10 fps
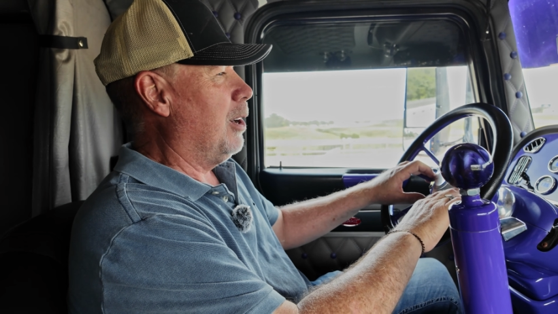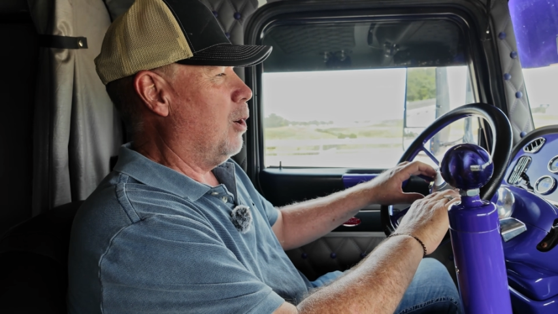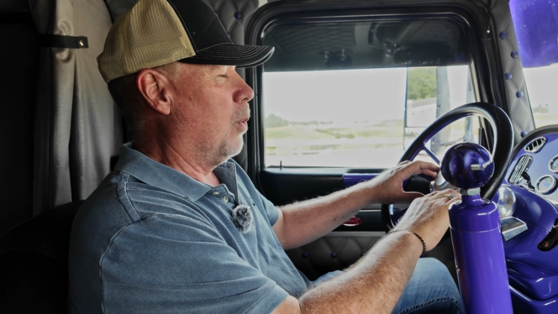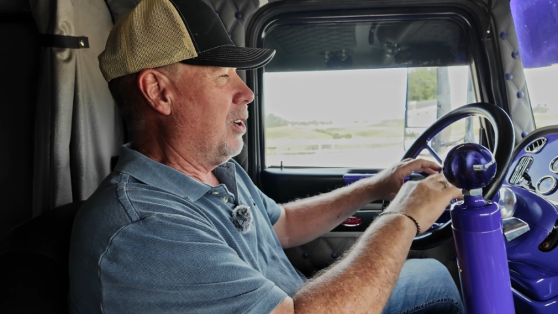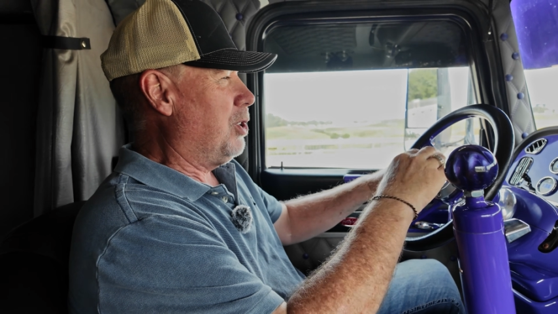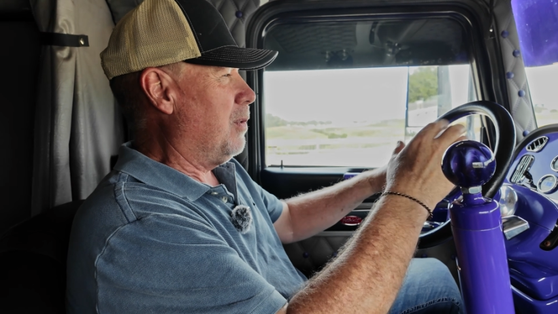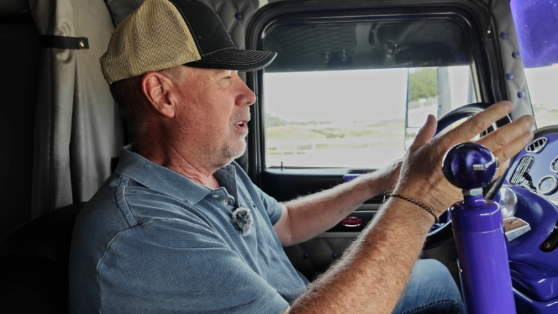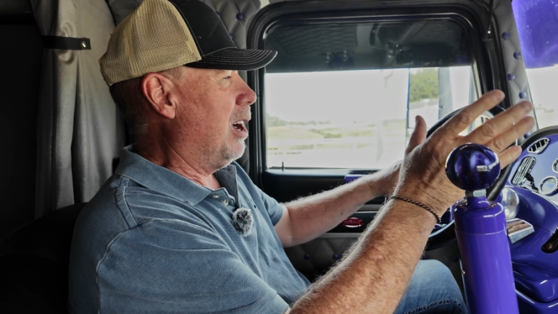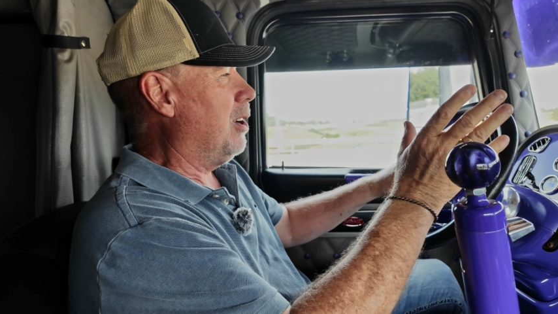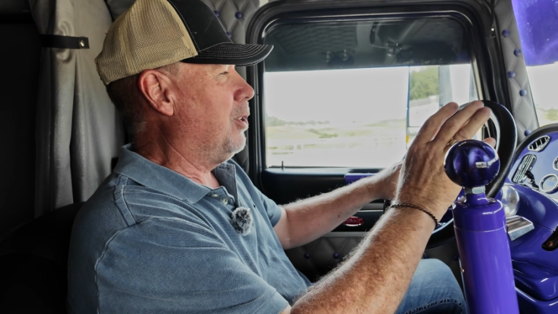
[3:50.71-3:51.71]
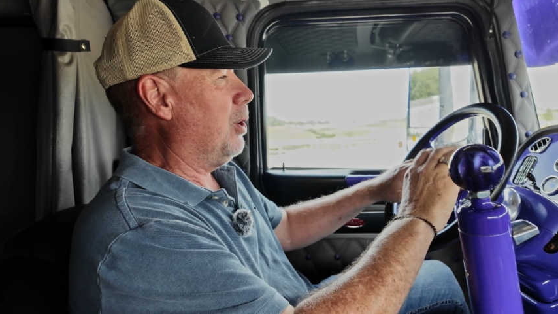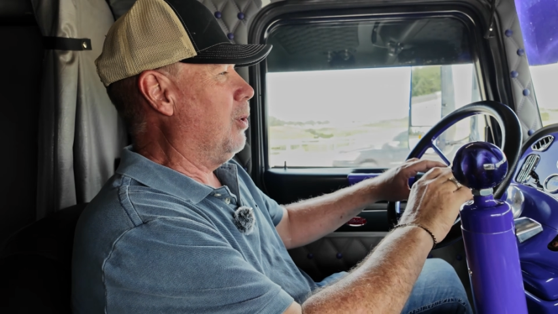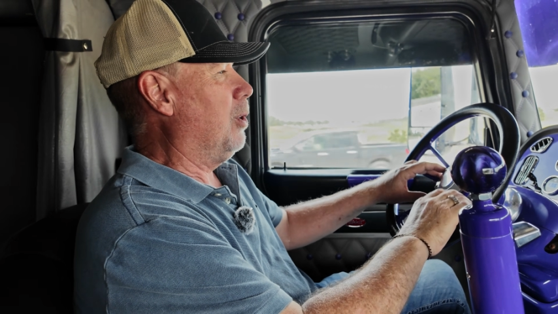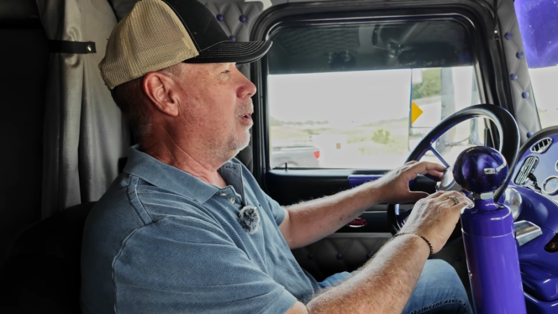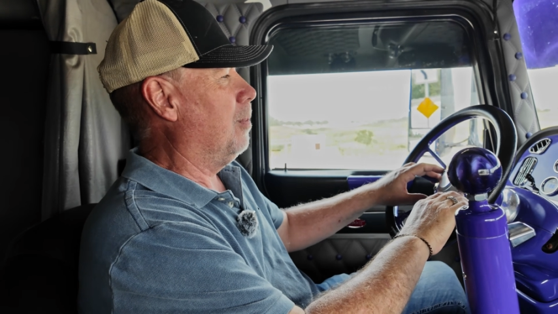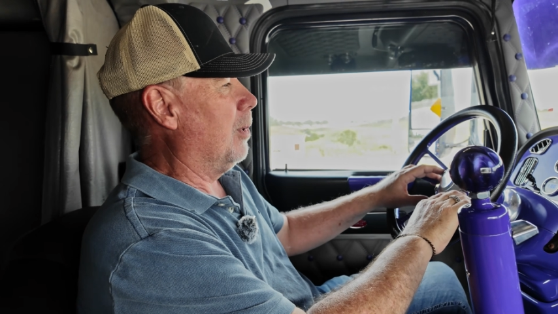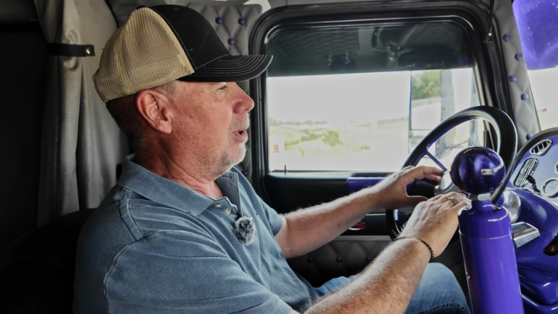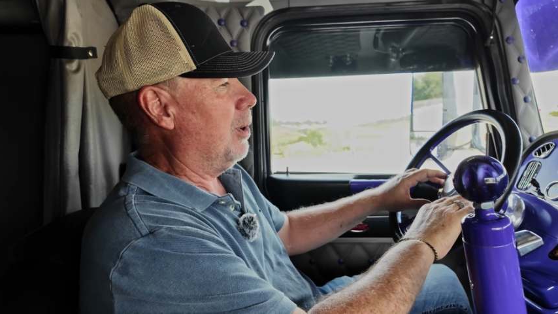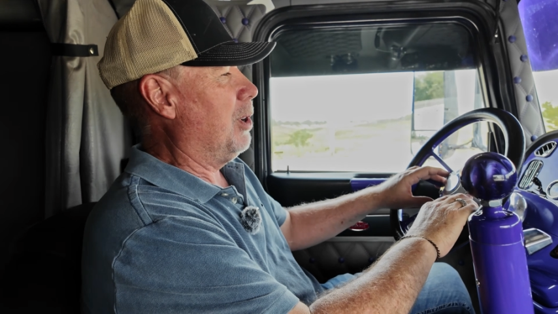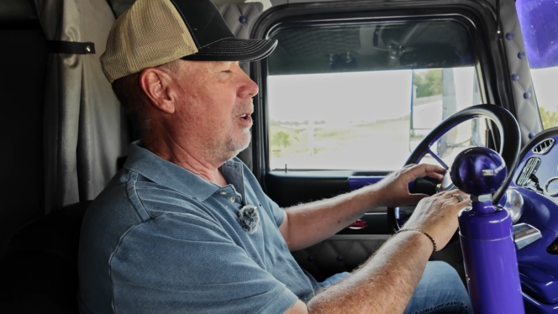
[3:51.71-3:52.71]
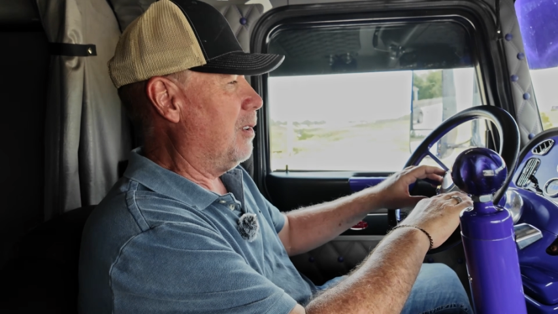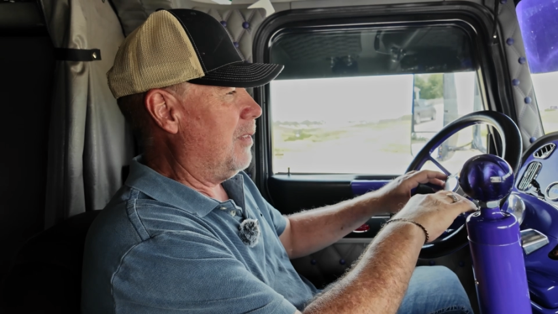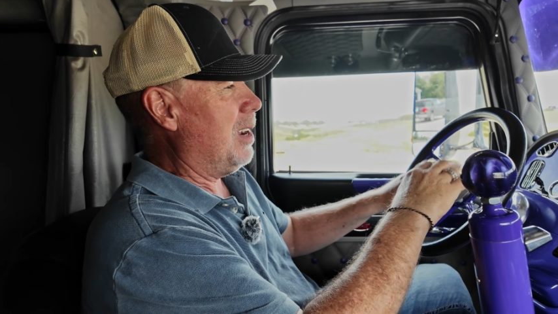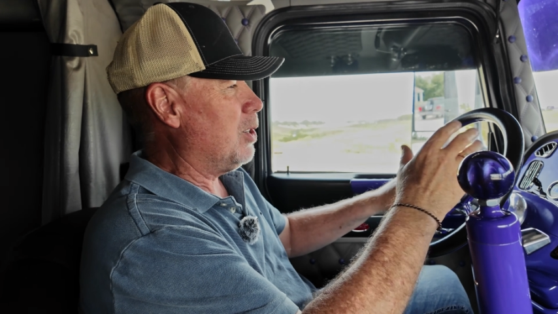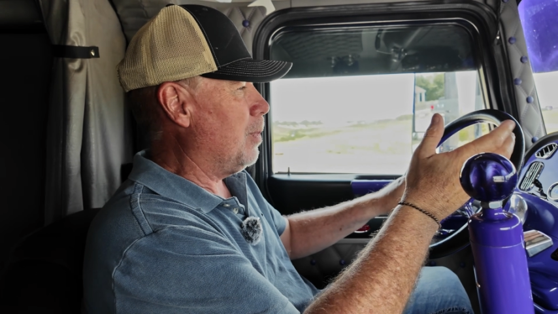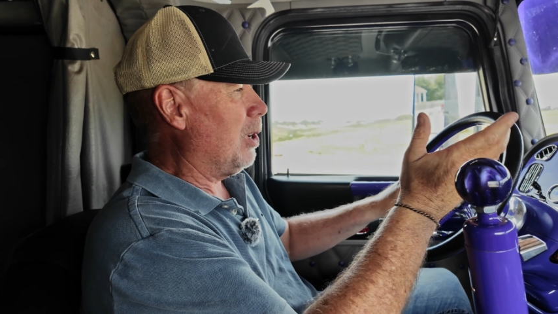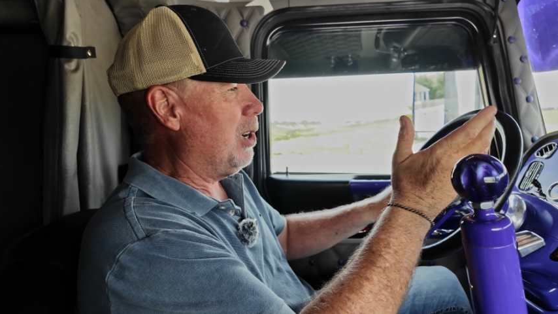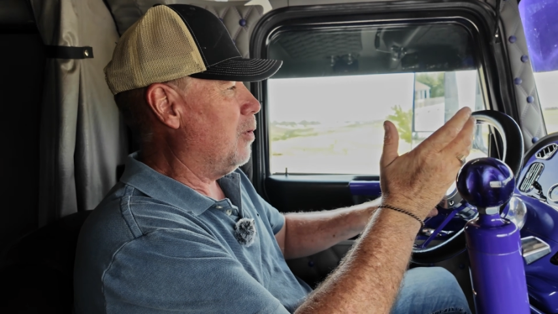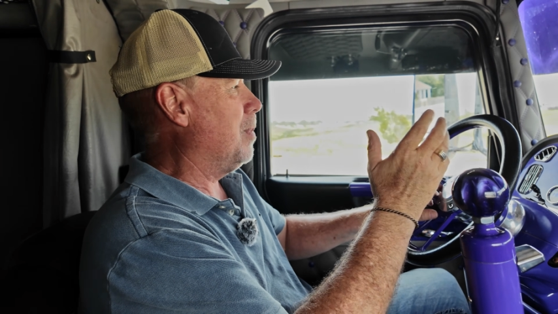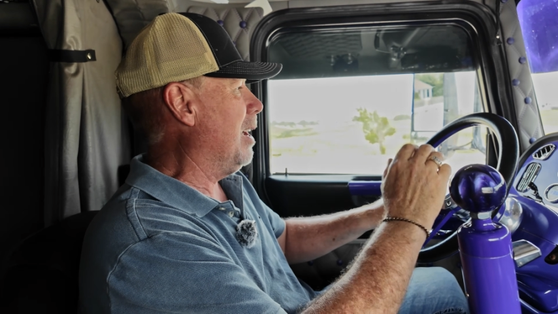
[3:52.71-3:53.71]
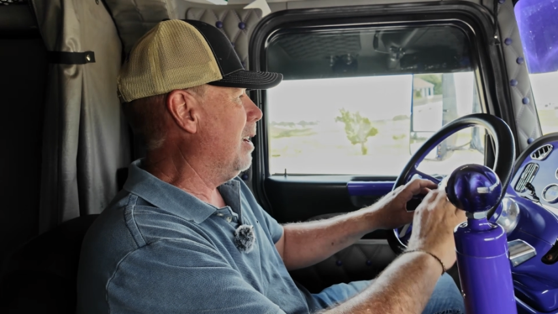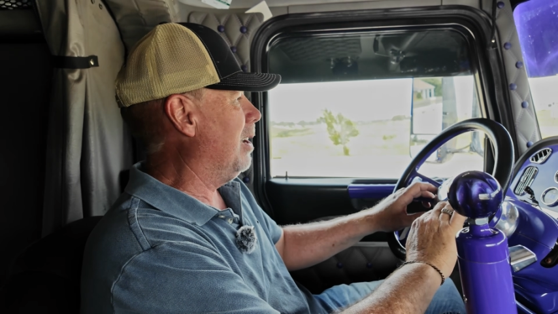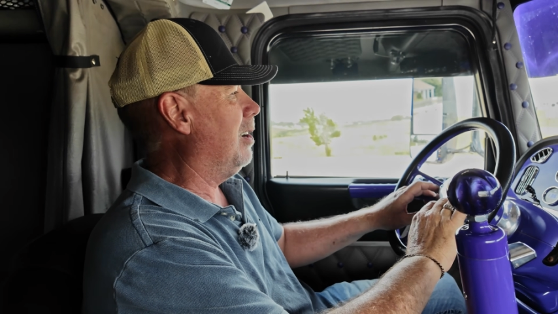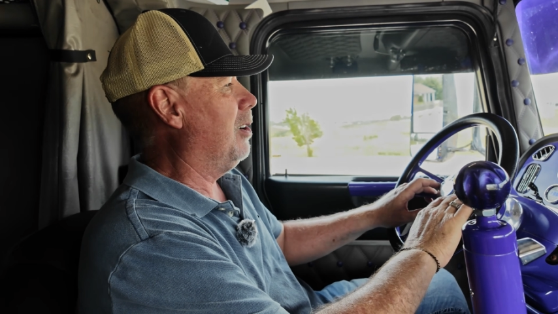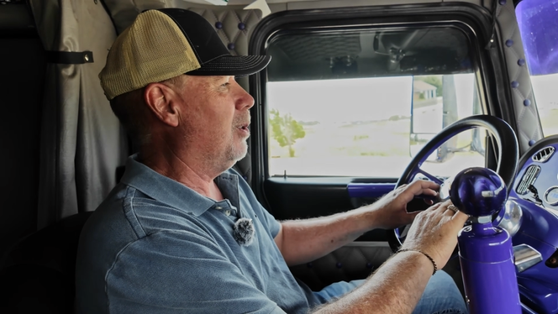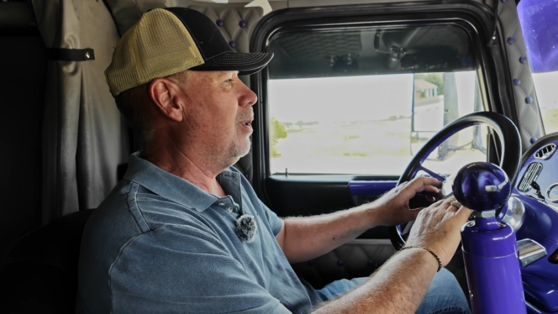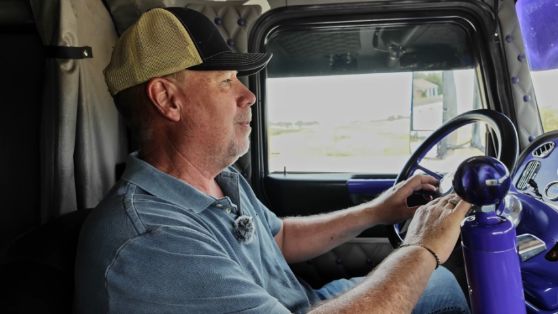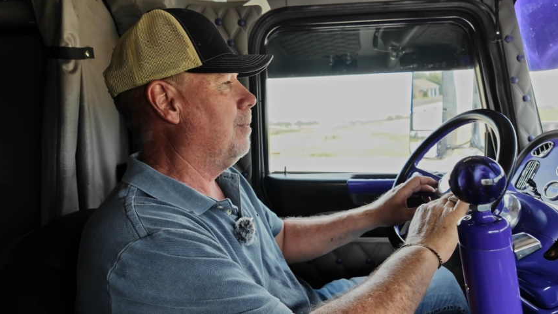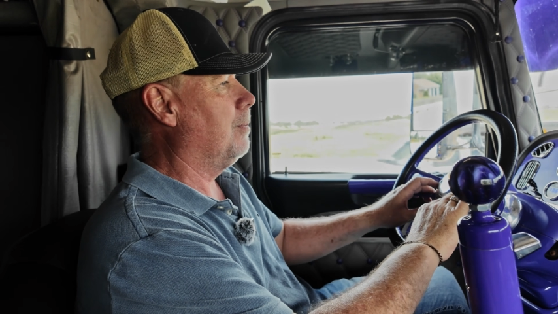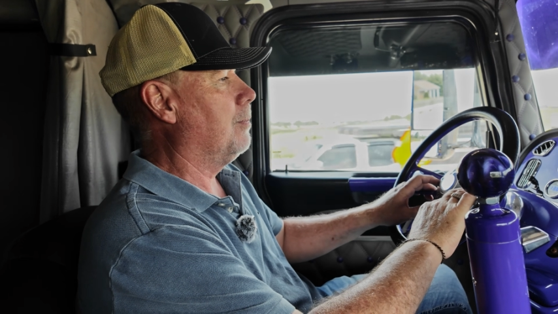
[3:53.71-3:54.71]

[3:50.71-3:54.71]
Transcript: you know, what you've done to them or your investment you've made into them.